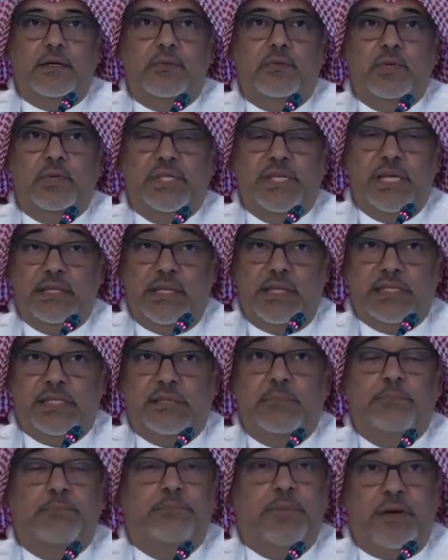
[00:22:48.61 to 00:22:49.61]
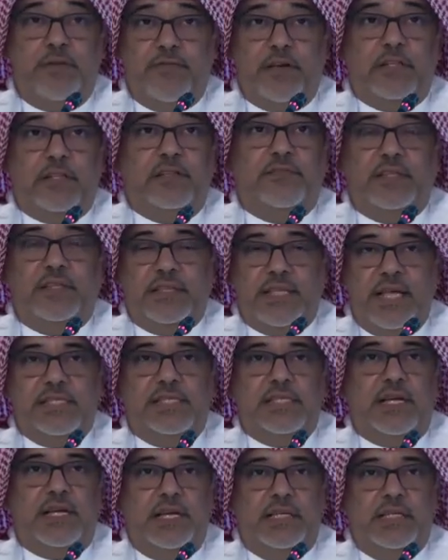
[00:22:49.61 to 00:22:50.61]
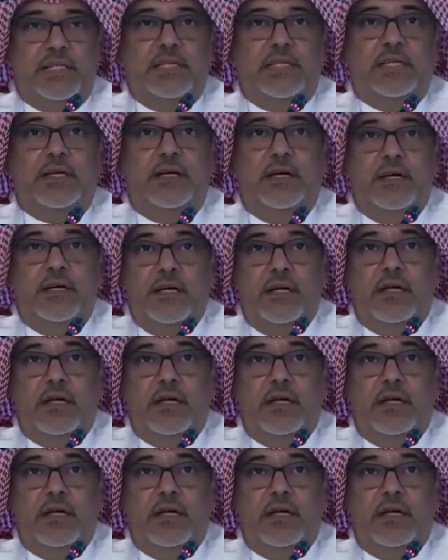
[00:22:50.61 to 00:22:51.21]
we said it's perfect, fantastic idea.